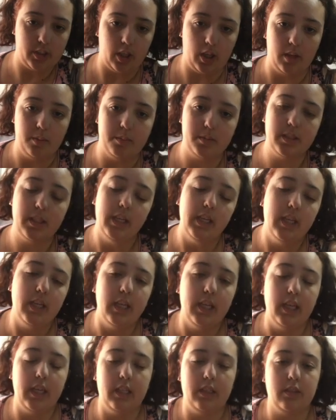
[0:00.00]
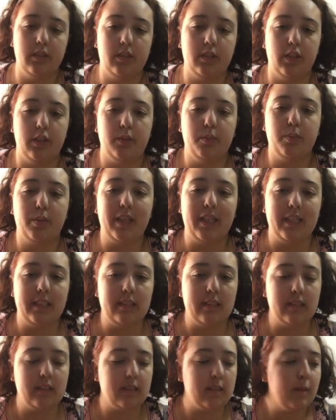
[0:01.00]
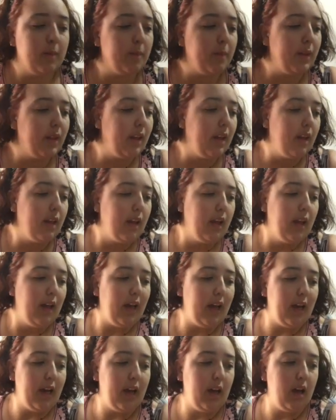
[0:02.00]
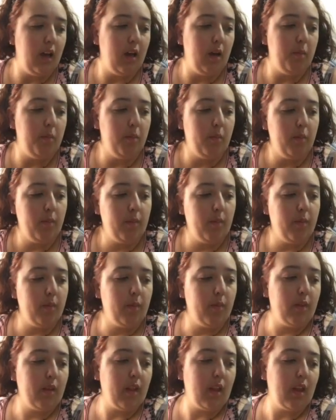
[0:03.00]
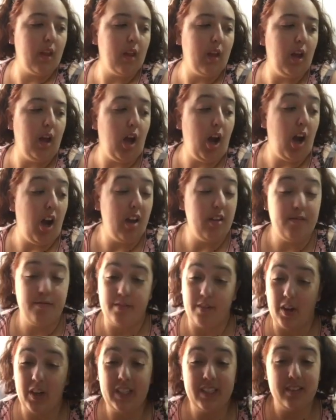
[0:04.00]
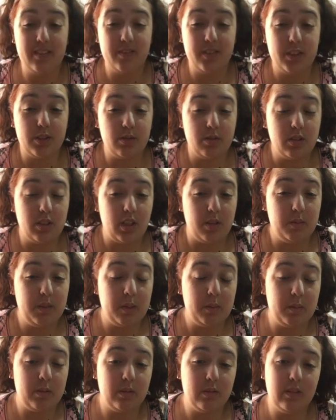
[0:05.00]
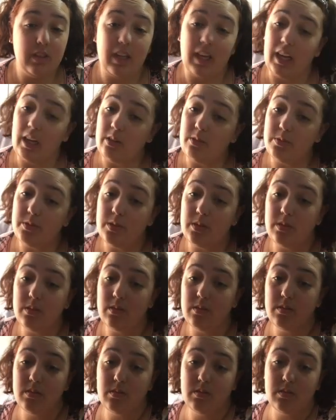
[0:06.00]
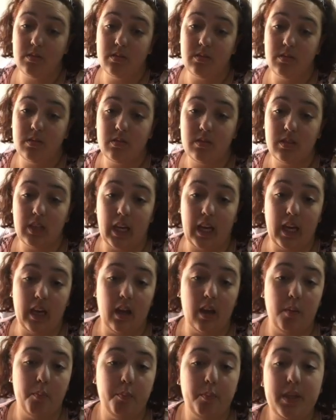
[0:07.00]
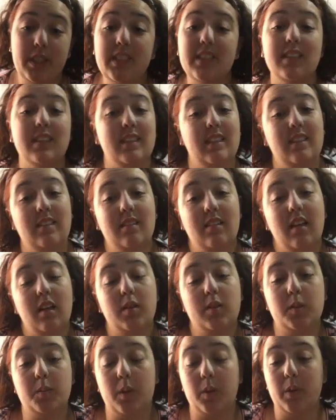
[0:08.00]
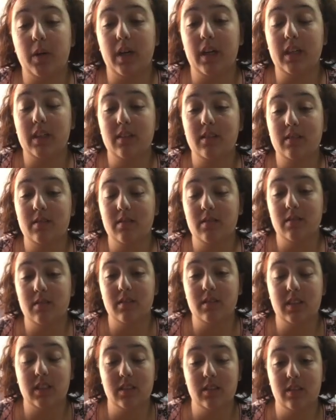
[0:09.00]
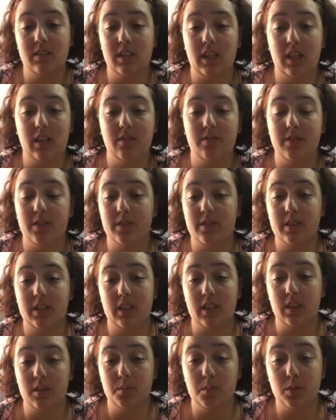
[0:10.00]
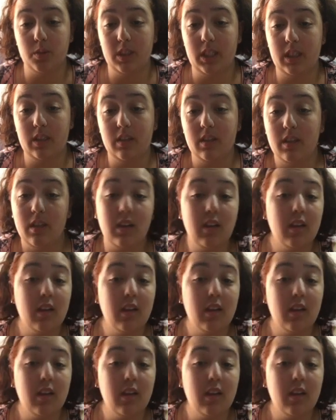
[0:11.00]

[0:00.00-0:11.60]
times in certain places. I find the visual timetable helpful, because it's in a spot where I can see first thing in the morning.